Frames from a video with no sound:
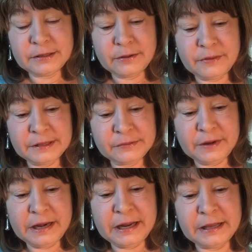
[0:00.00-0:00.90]
So this
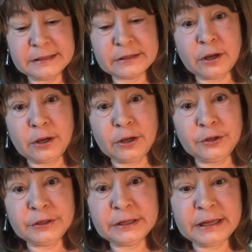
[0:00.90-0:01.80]
reading is
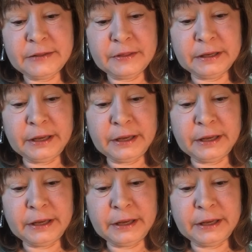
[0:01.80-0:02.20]
called In the